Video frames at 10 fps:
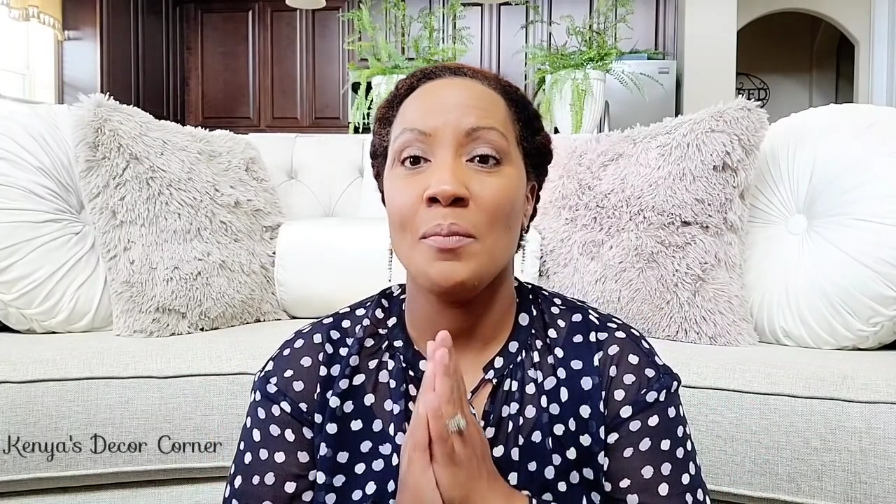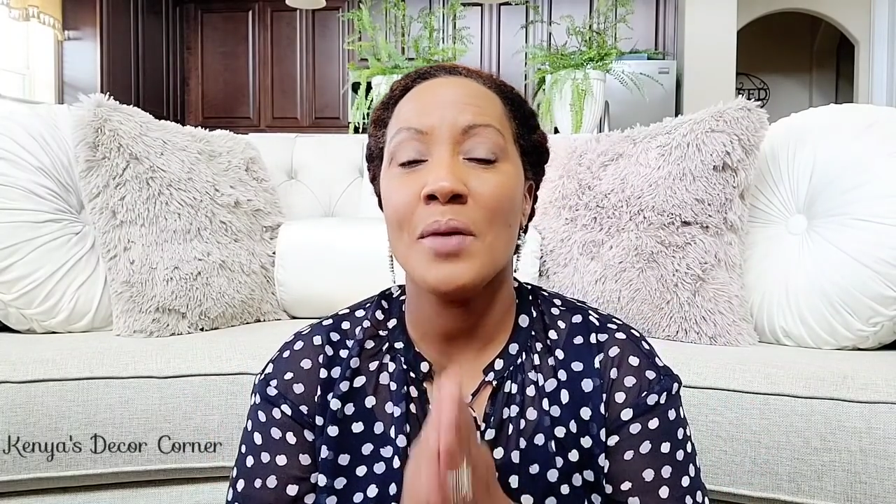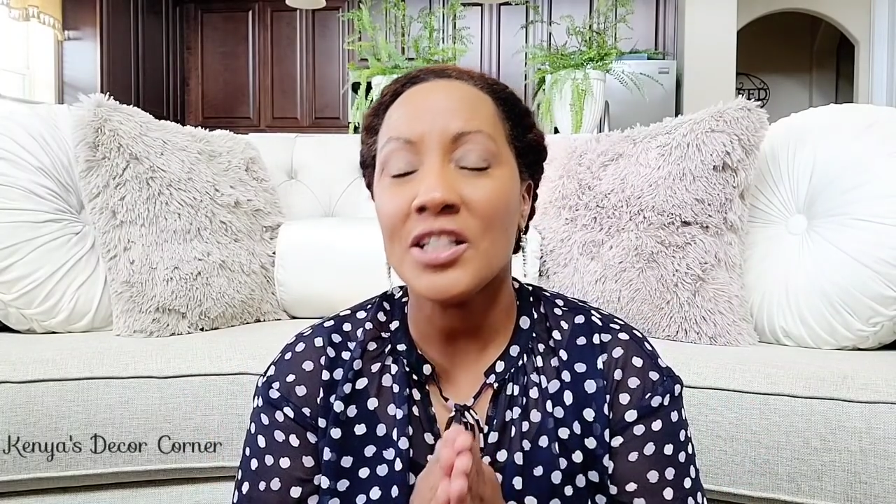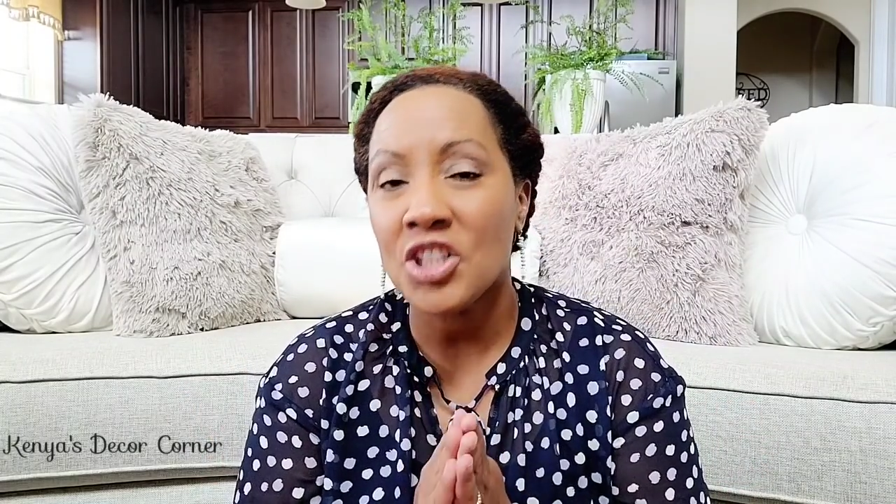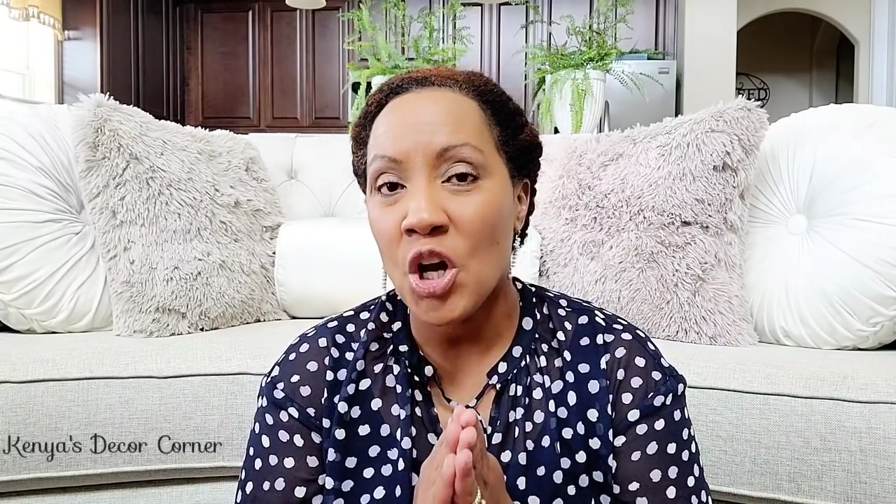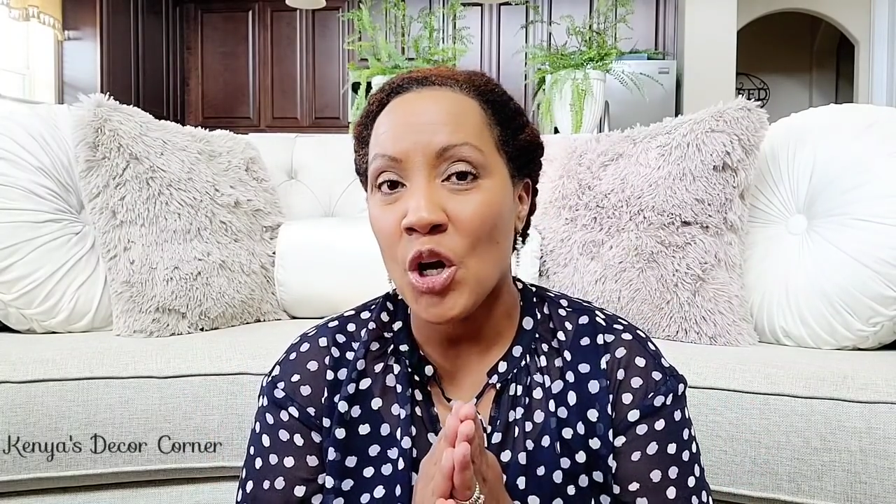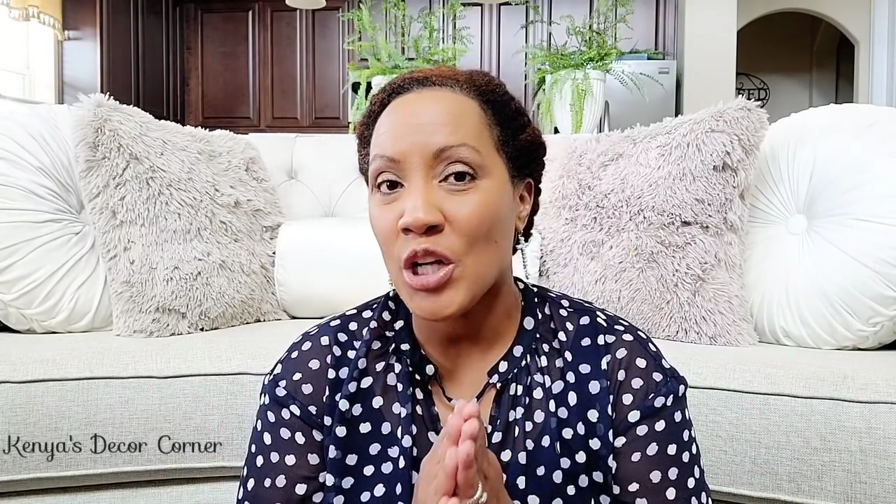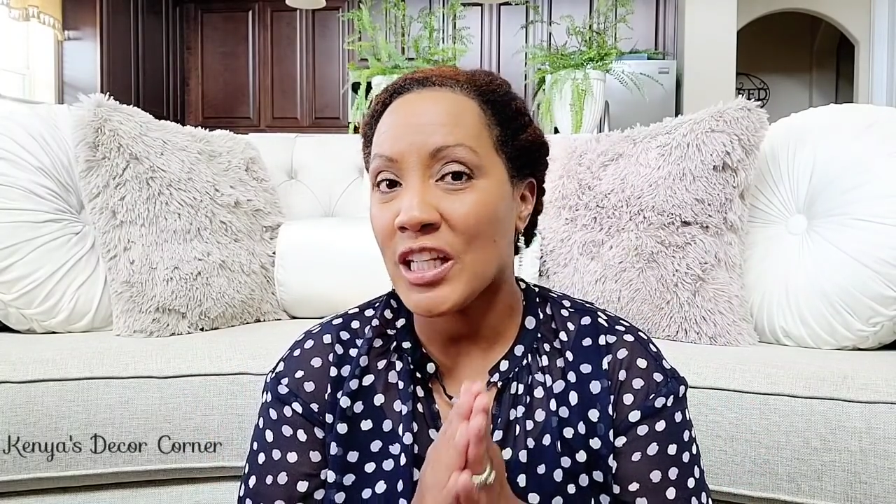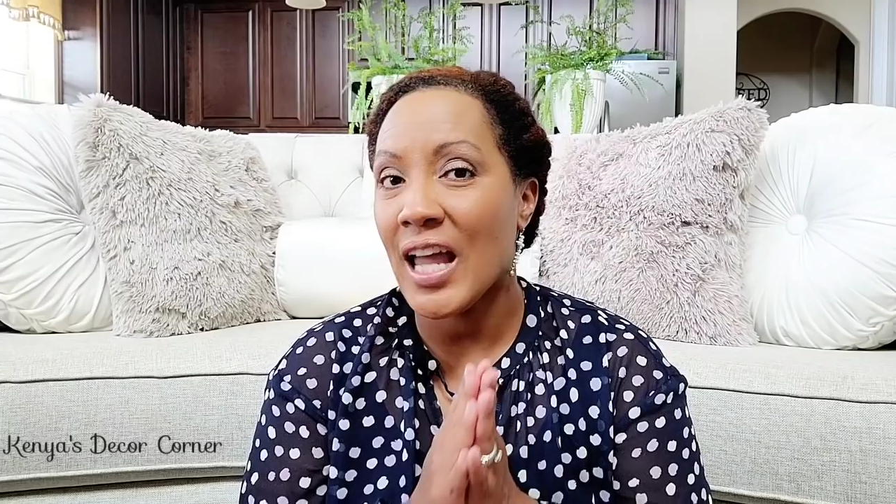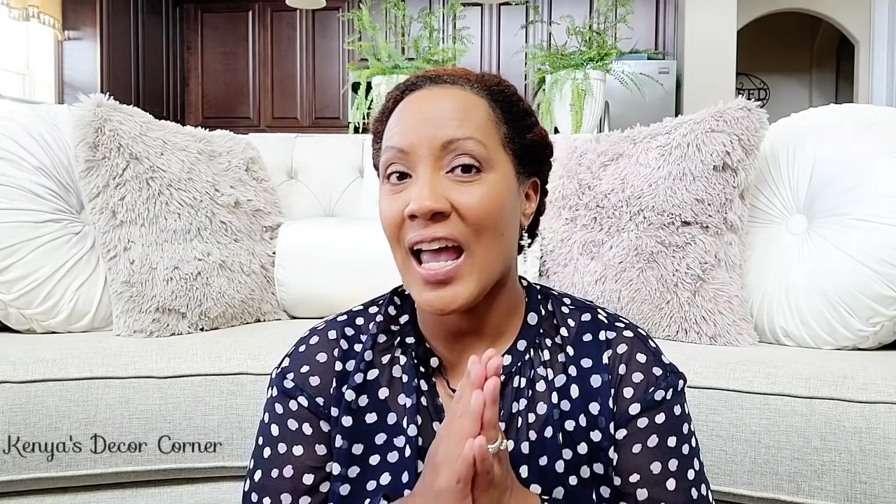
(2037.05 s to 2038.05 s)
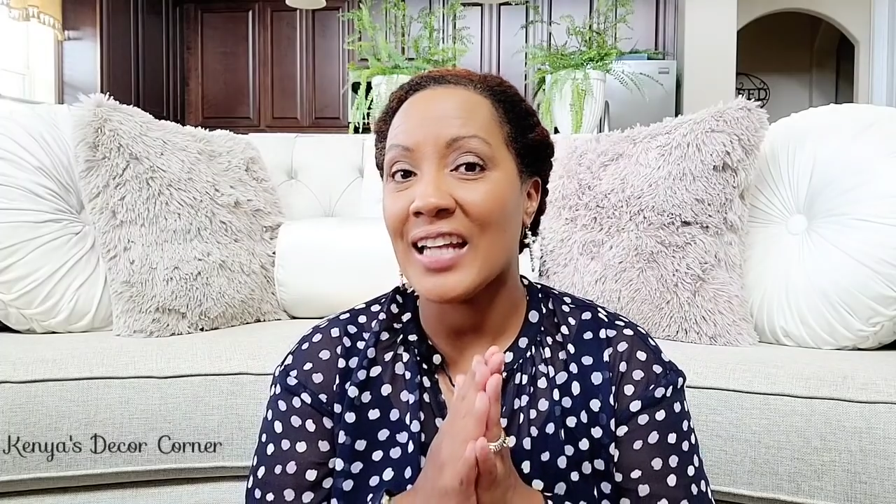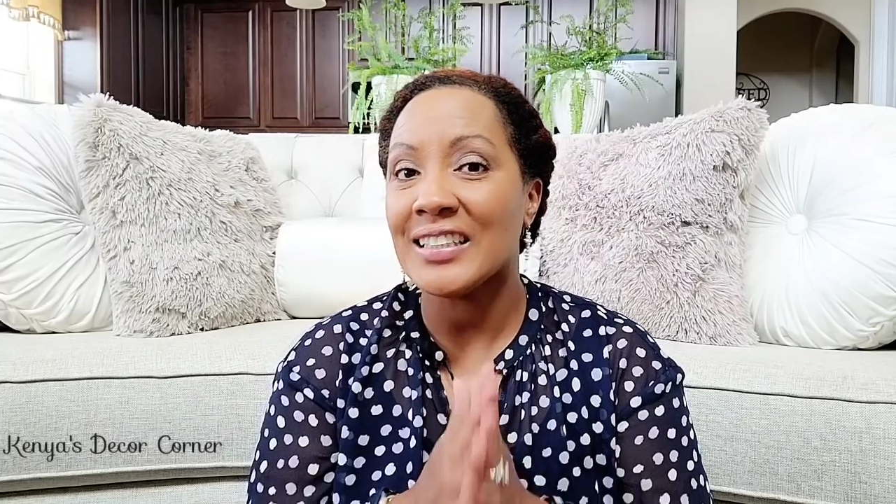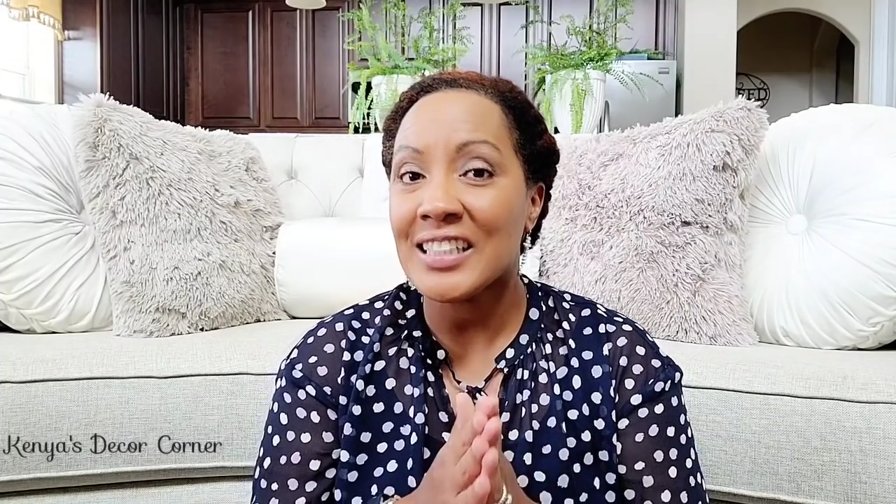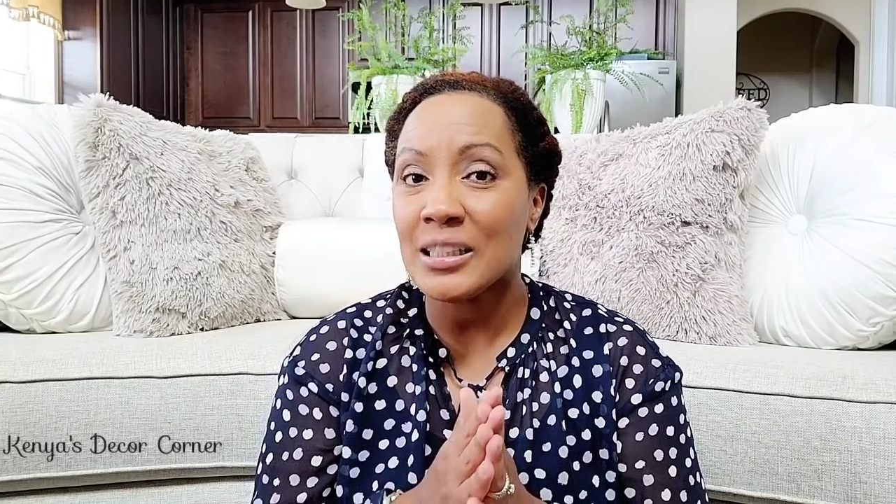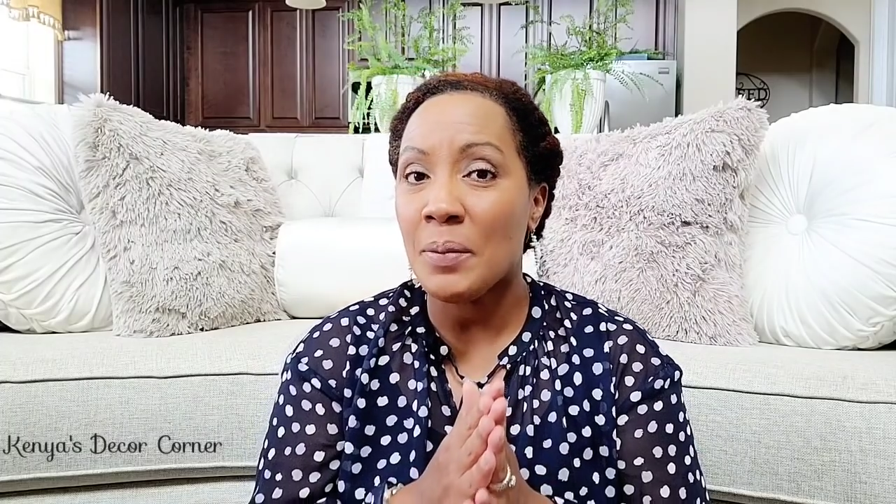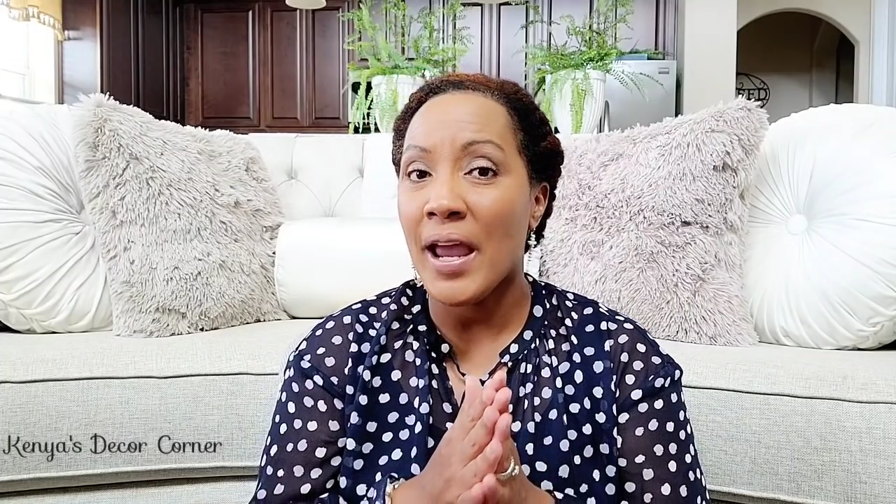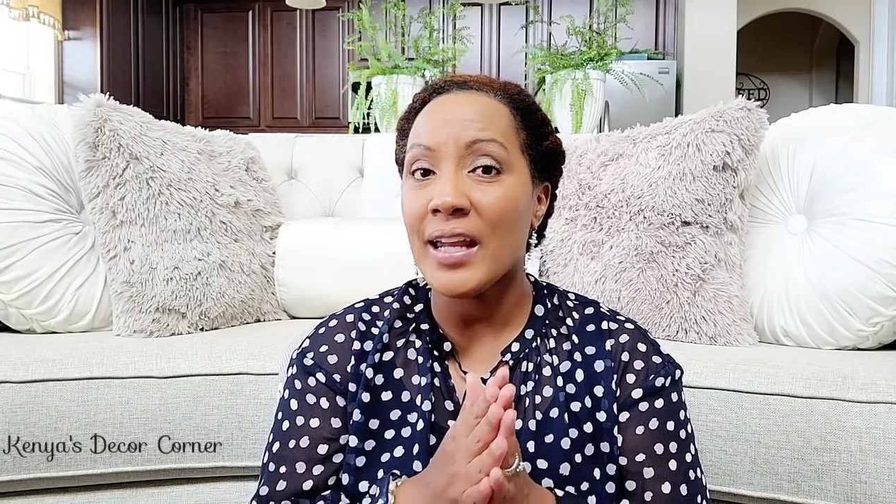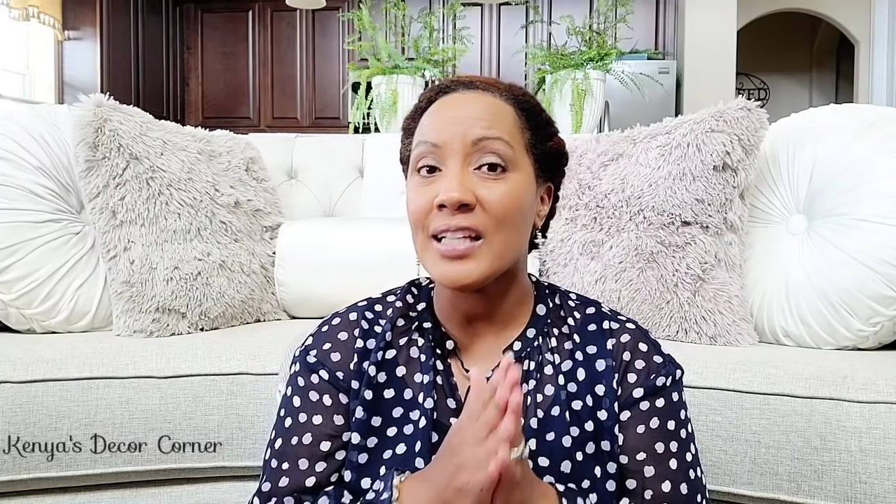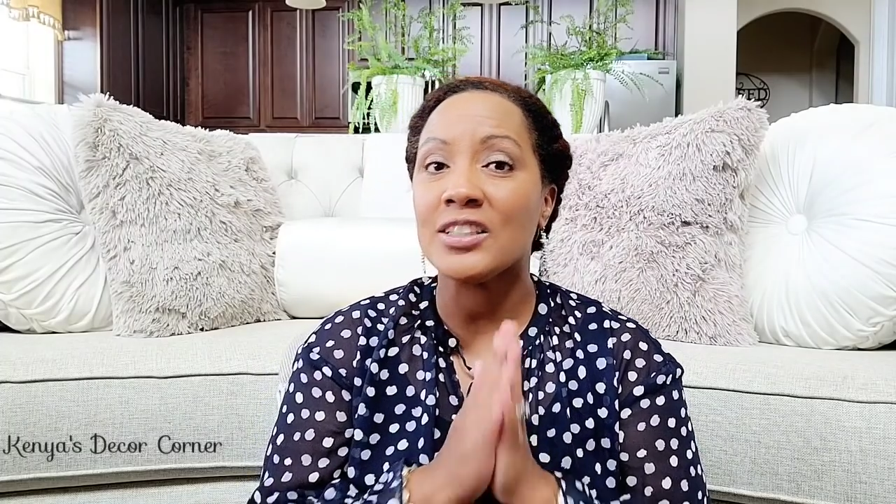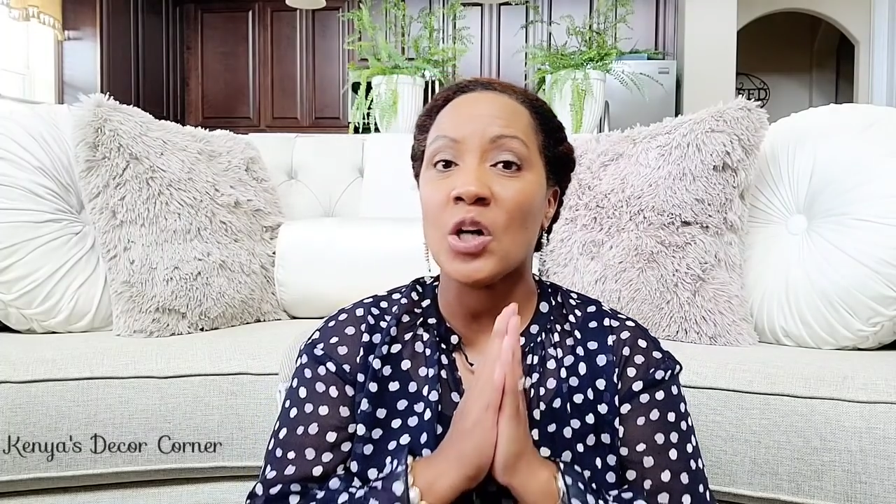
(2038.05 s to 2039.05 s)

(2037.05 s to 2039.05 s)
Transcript: much longer than I had anticipated.